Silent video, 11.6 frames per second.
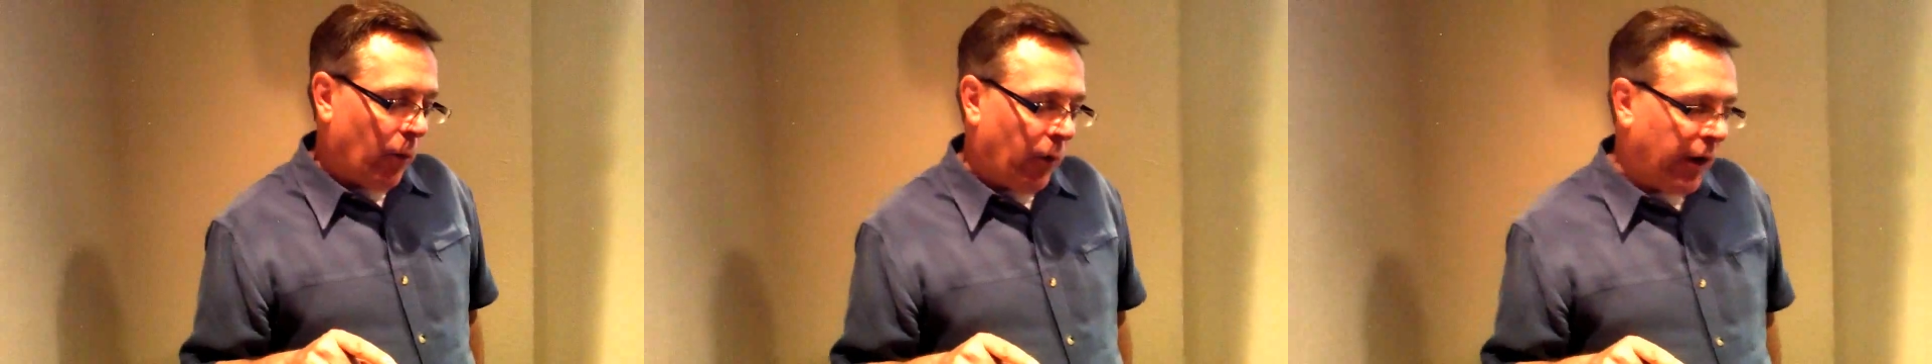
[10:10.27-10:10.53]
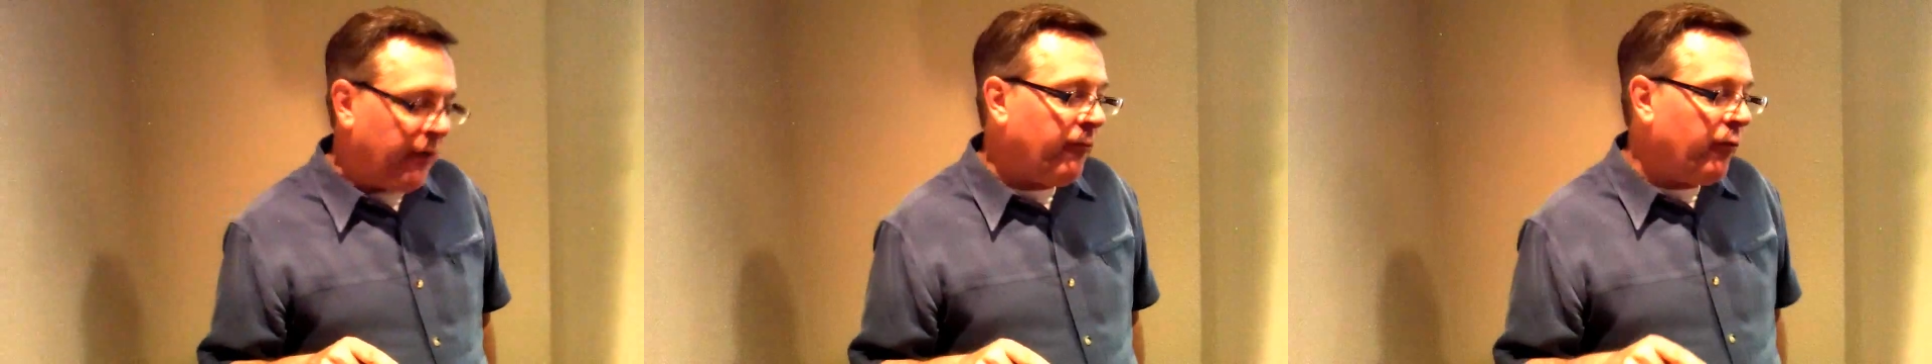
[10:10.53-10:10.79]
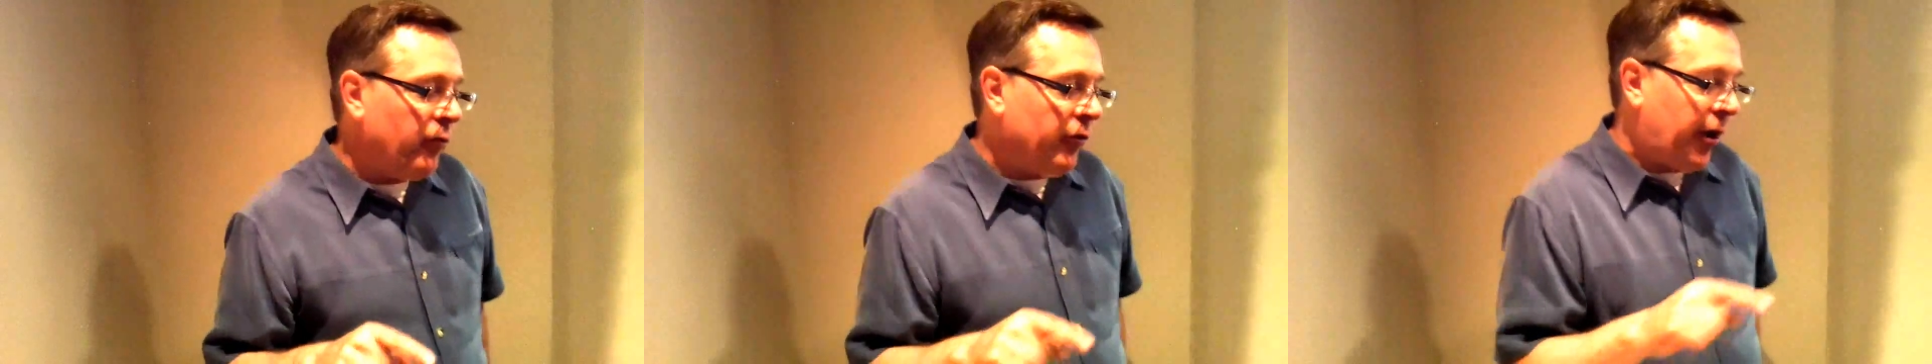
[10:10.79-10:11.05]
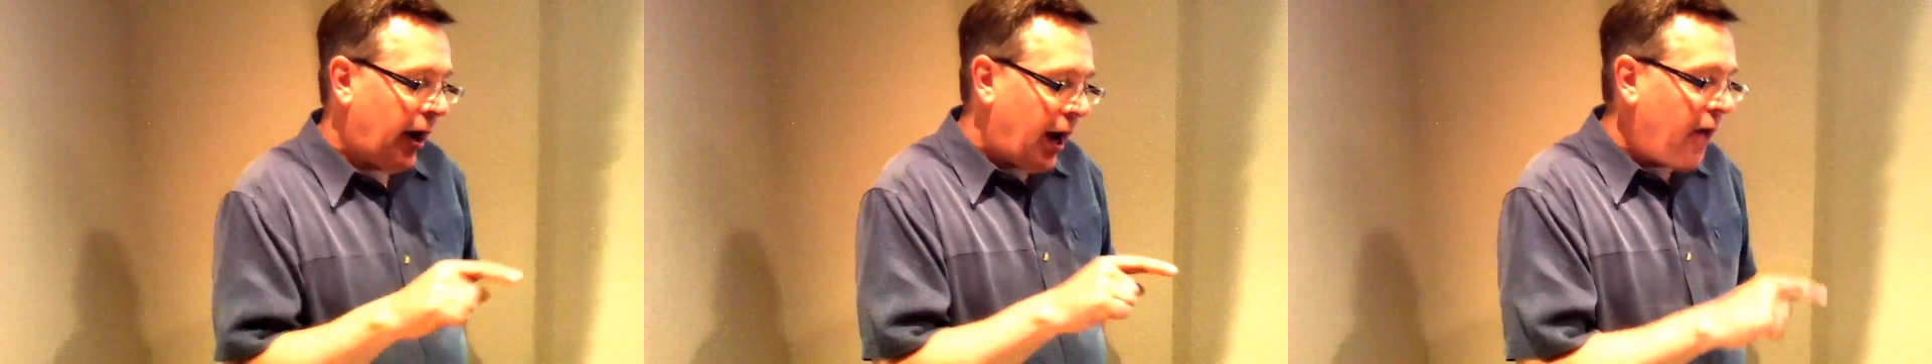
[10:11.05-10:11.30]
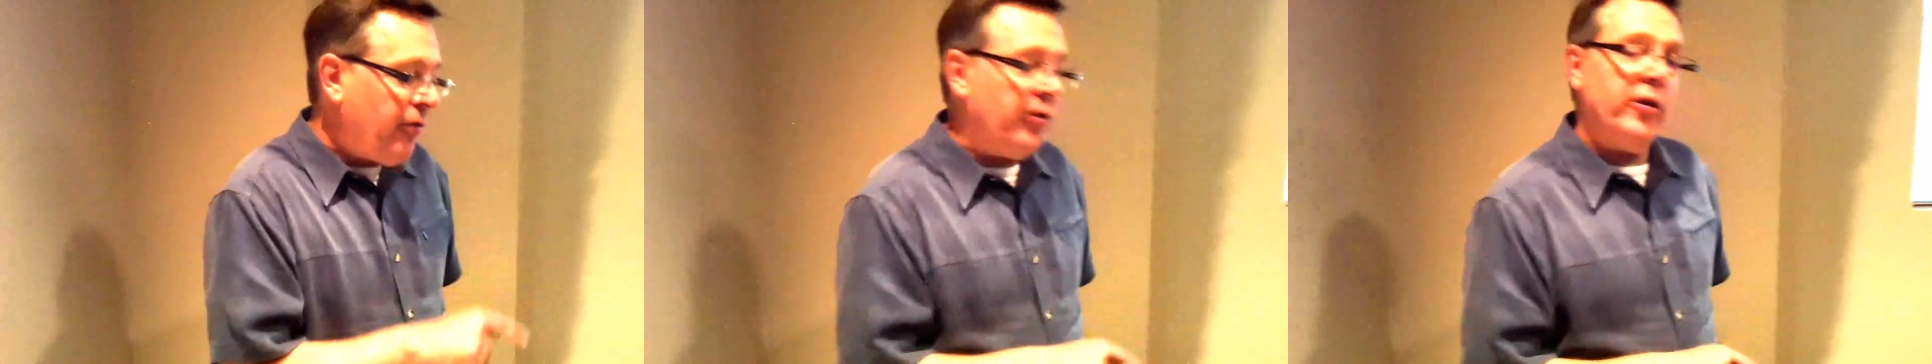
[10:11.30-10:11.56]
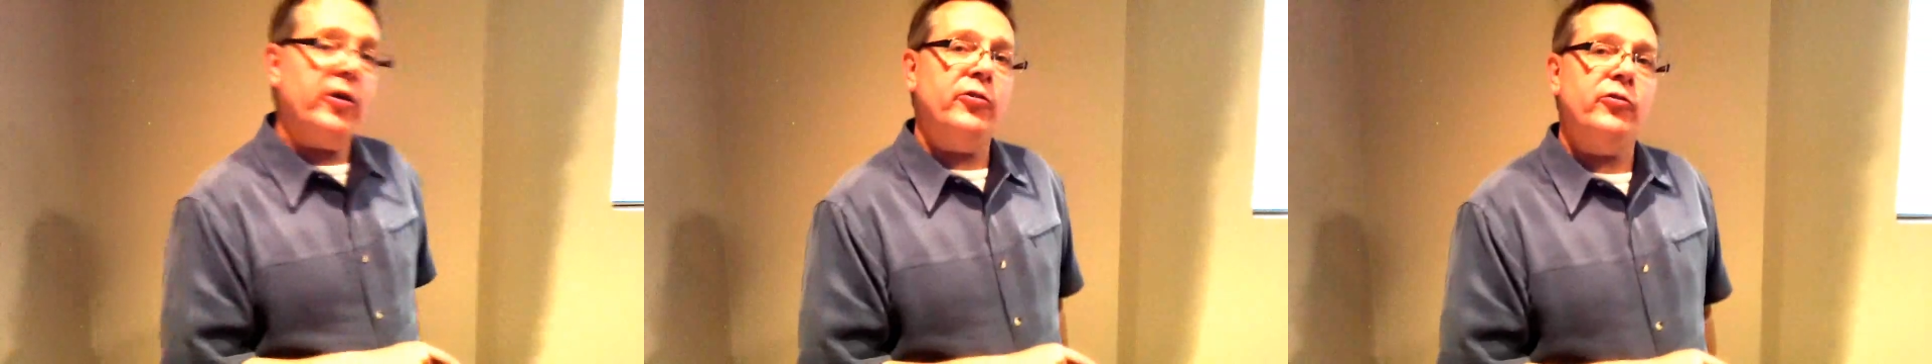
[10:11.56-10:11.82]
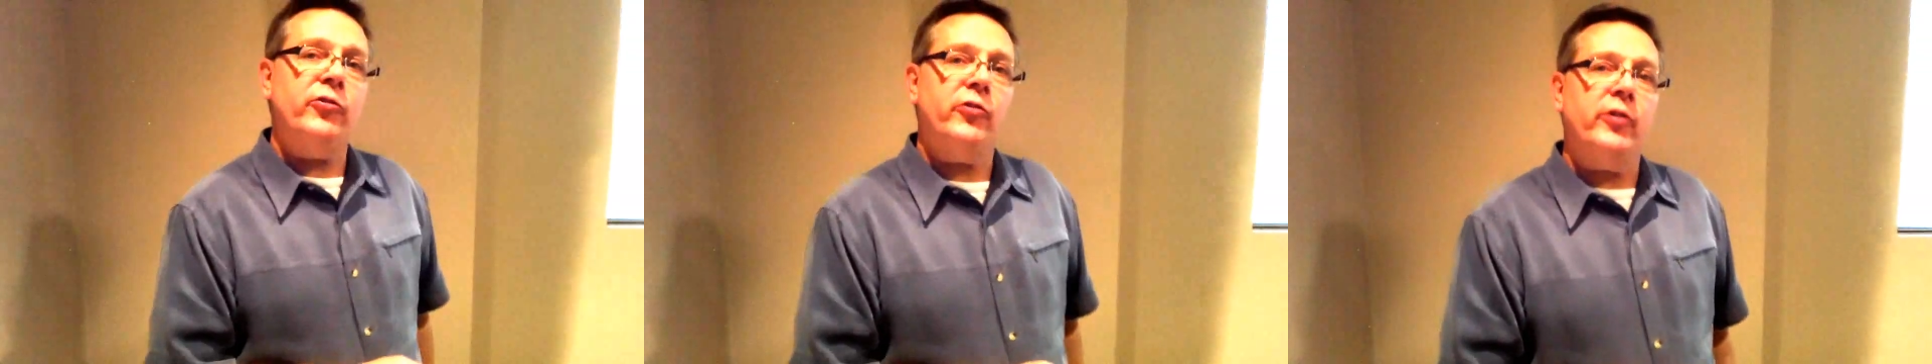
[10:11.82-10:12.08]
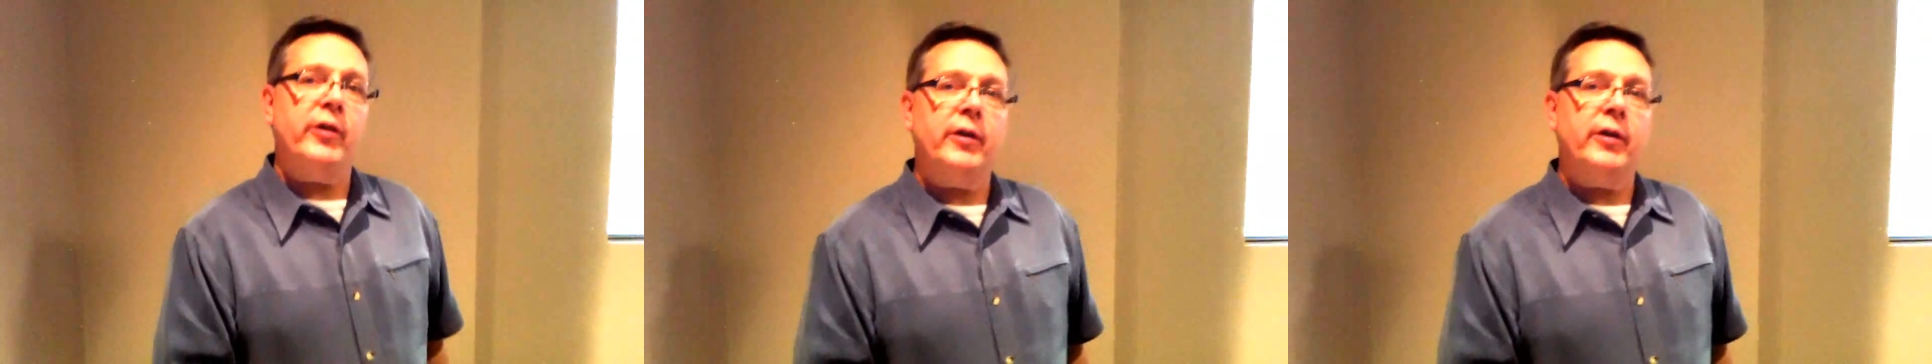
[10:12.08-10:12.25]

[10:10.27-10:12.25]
when I first got this,